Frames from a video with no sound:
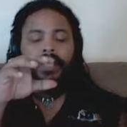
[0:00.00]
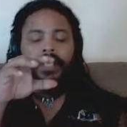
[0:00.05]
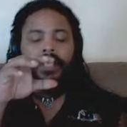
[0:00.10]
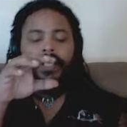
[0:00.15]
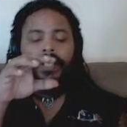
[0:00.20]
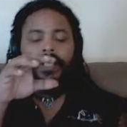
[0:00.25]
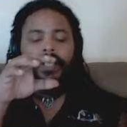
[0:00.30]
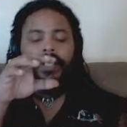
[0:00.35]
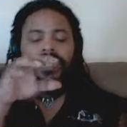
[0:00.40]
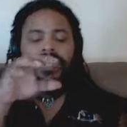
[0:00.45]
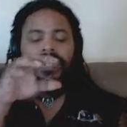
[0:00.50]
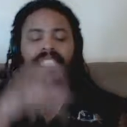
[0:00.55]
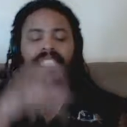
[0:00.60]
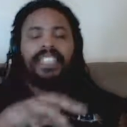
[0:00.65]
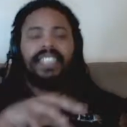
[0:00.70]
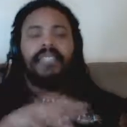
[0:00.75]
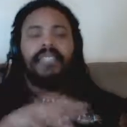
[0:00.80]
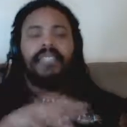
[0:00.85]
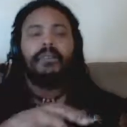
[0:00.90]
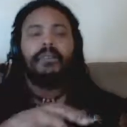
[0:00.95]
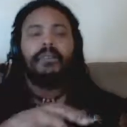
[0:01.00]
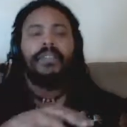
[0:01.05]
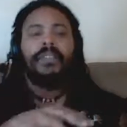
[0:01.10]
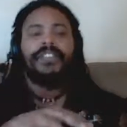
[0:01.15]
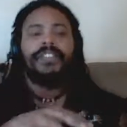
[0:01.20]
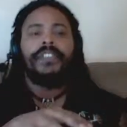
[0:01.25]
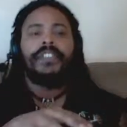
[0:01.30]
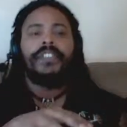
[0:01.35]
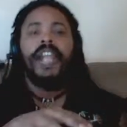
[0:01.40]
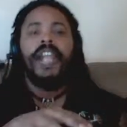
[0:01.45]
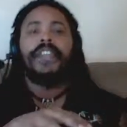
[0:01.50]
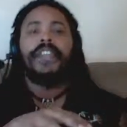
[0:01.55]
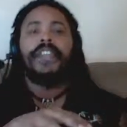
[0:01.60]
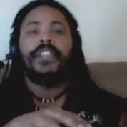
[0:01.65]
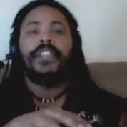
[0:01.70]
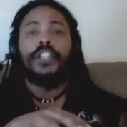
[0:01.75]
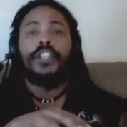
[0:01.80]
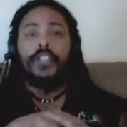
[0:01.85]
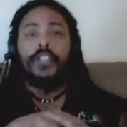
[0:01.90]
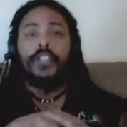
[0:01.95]
These symbols are neither
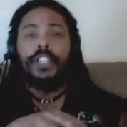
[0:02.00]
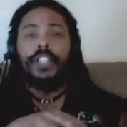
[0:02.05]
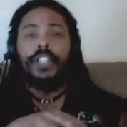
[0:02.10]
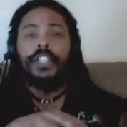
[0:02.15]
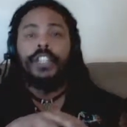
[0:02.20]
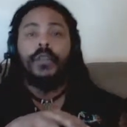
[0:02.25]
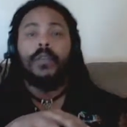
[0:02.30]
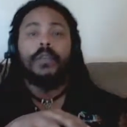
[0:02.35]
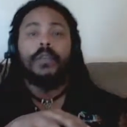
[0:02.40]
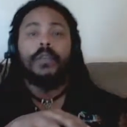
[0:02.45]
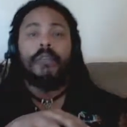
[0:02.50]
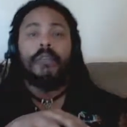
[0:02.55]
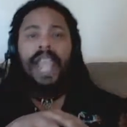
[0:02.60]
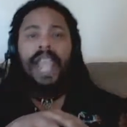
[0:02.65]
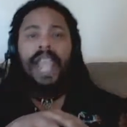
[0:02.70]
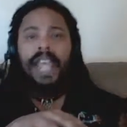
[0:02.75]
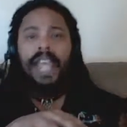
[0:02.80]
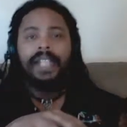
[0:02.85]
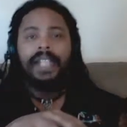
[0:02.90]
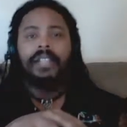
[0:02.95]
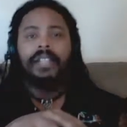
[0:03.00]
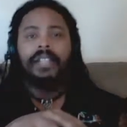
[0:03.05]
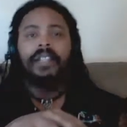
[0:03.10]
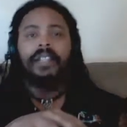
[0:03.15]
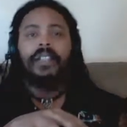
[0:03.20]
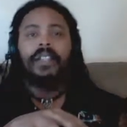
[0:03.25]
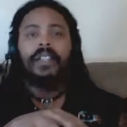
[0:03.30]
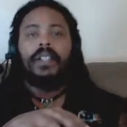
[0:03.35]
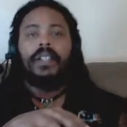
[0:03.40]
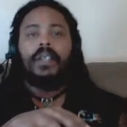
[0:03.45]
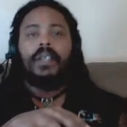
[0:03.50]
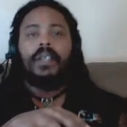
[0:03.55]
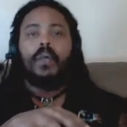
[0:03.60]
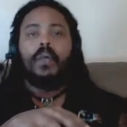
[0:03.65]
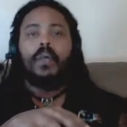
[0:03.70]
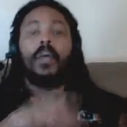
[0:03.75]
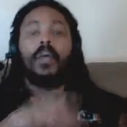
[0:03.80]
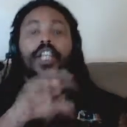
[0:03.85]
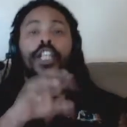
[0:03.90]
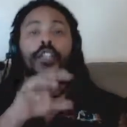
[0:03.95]
good nor bad. What
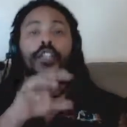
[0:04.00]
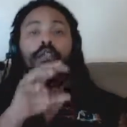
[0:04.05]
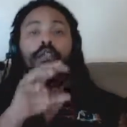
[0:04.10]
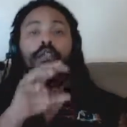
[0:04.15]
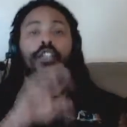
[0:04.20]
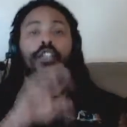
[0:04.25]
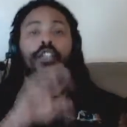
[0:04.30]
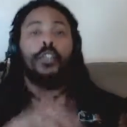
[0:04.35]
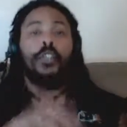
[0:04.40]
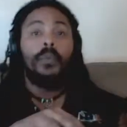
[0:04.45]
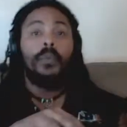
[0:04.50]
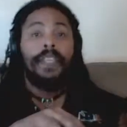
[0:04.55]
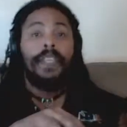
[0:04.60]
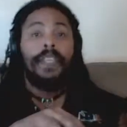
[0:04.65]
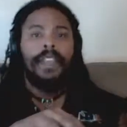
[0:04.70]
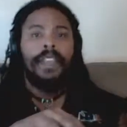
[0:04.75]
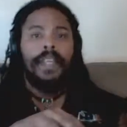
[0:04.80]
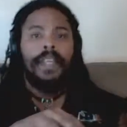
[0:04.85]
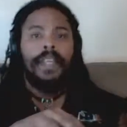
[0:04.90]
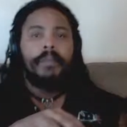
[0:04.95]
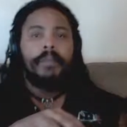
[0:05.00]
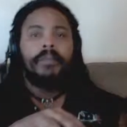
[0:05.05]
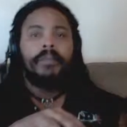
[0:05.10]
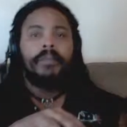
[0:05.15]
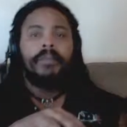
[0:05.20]
you do with them